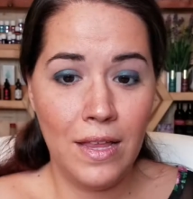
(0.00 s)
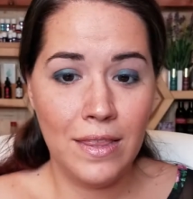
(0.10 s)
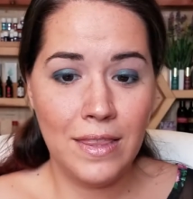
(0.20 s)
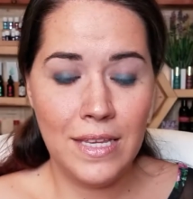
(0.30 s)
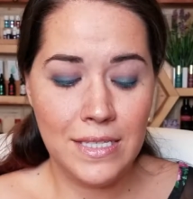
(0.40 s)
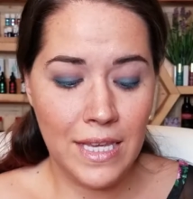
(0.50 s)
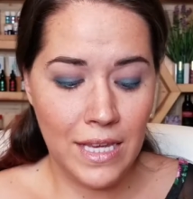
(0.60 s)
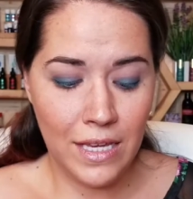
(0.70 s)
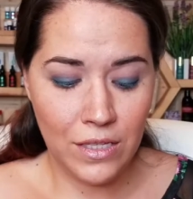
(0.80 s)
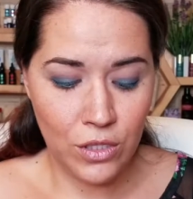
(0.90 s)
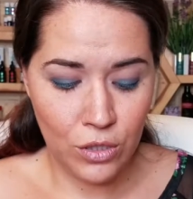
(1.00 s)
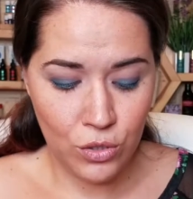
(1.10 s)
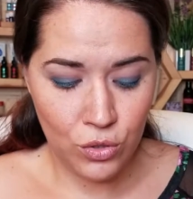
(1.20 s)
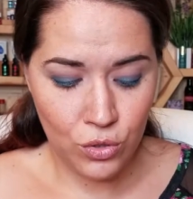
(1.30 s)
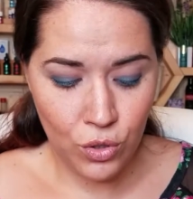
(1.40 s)
This thing is
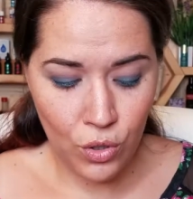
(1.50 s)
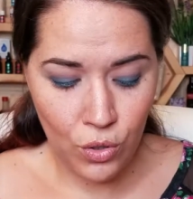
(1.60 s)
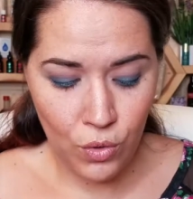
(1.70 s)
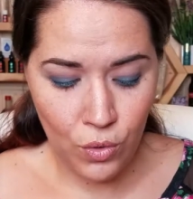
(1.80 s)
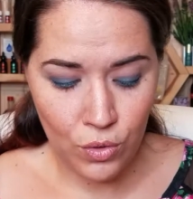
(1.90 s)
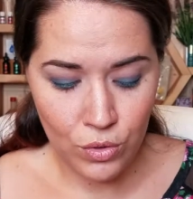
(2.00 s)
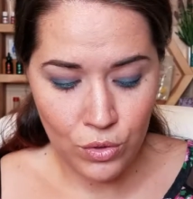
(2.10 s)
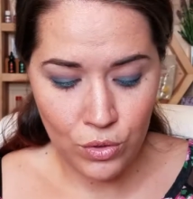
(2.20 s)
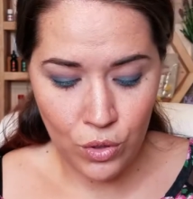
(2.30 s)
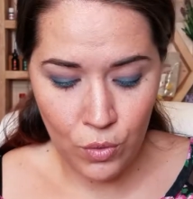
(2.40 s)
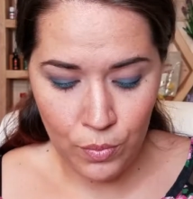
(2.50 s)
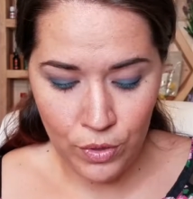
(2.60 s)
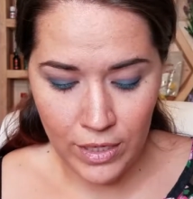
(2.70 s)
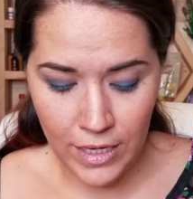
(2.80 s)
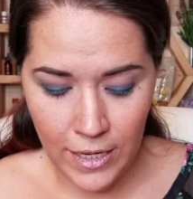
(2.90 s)
so
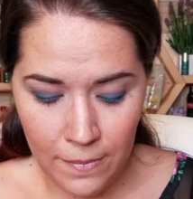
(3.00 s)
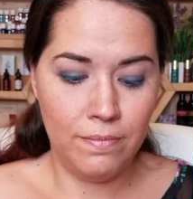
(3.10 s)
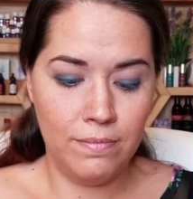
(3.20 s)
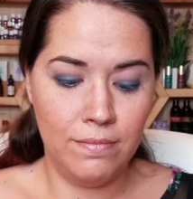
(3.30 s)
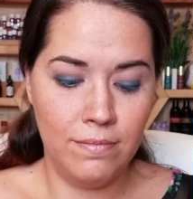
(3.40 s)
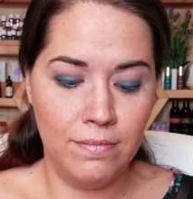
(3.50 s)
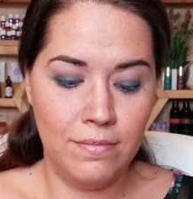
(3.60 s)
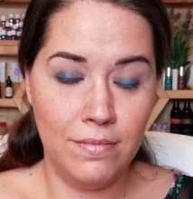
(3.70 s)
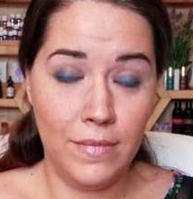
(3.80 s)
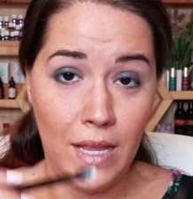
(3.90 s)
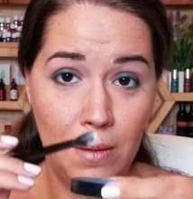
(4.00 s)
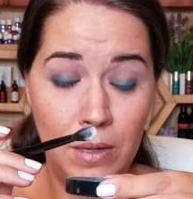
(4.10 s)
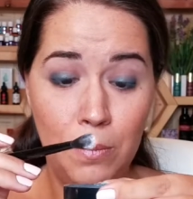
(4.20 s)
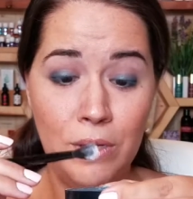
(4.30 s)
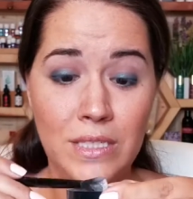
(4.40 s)
pretty. I'm
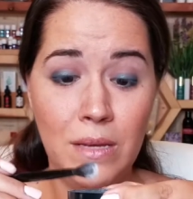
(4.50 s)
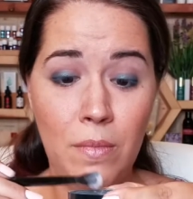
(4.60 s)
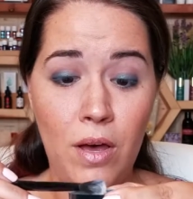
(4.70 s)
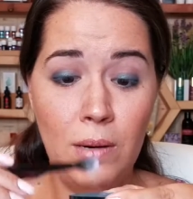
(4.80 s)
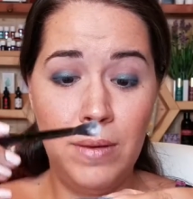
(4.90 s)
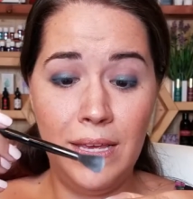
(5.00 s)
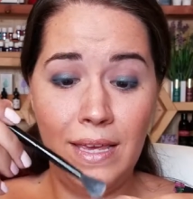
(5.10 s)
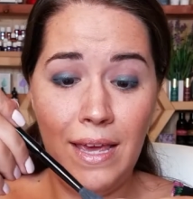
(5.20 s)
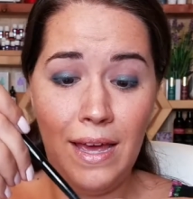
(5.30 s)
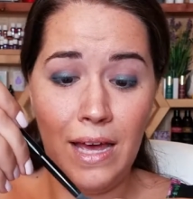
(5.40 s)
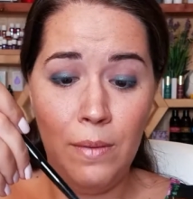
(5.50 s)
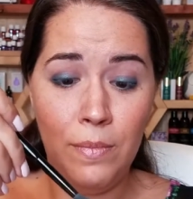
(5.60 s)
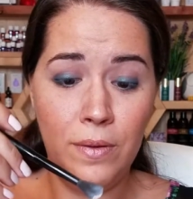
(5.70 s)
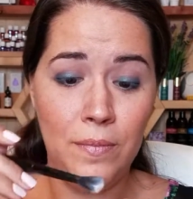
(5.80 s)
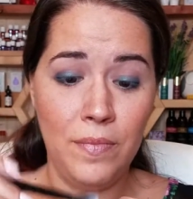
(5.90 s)
going to put some on my cap,
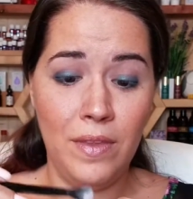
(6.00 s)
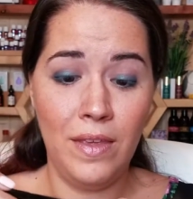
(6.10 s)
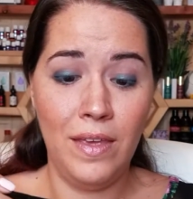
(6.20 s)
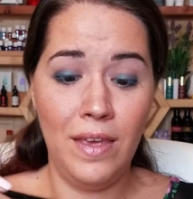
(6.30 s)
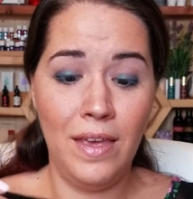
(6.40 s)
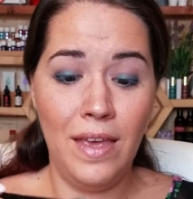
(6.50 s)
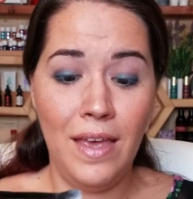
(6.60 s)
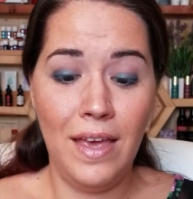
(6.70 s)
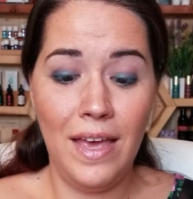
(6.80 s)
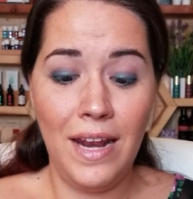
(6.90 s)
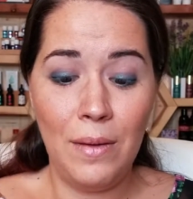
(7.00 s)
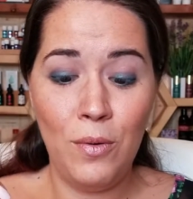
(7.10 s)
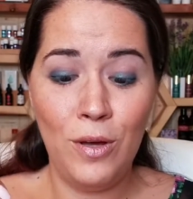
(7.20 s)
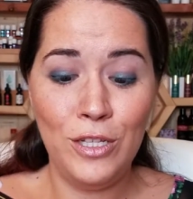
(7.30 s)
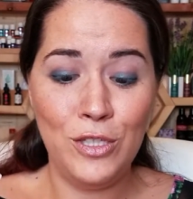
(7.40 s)
and I'm
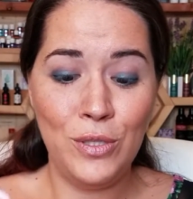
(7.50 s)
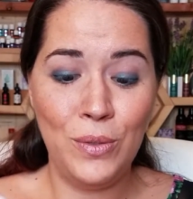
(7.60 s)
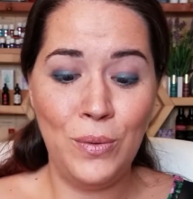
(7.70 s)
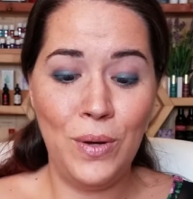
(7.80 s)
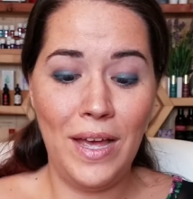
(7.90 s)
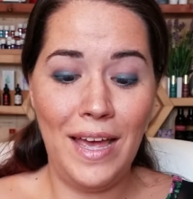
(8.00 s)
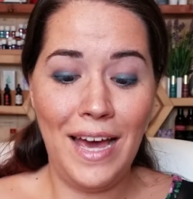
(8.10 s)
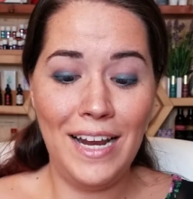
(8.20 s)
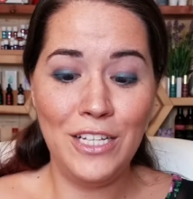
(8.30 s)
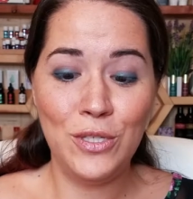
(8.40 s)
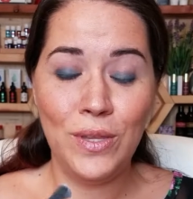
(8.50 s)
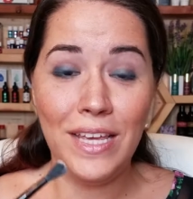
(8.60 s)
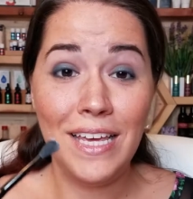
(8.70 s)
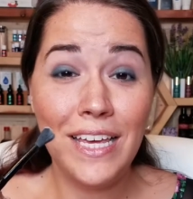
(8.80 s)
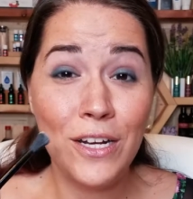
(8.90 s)
going to add it to the
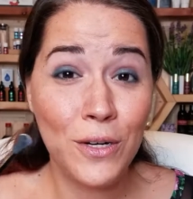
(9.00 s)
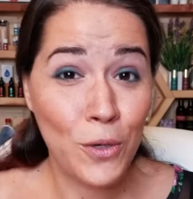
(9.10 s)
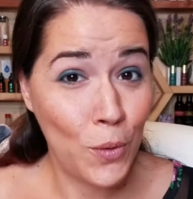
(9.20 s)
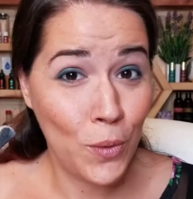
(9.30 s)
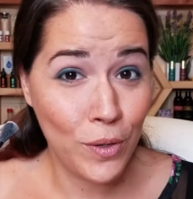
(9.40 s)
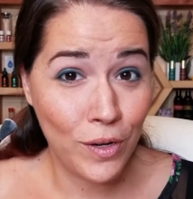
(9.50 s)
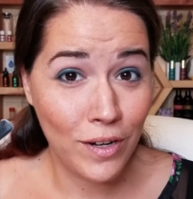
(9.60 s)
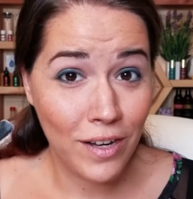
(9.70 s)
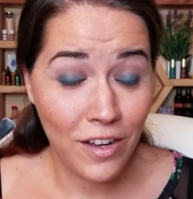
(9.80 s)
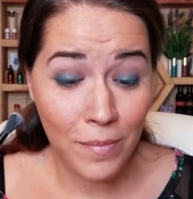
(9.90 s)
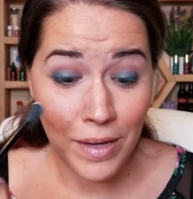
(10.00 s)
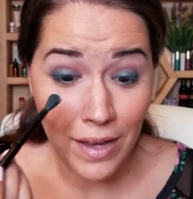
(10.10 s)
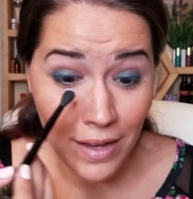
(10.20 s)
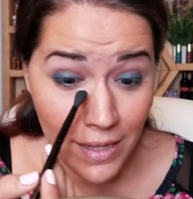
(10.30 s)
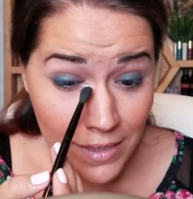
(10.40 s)
inner corner of my
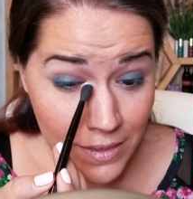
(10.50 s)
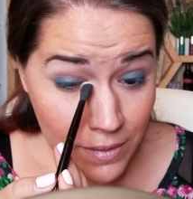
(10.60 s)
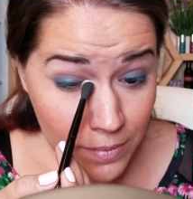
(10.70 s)
eyes.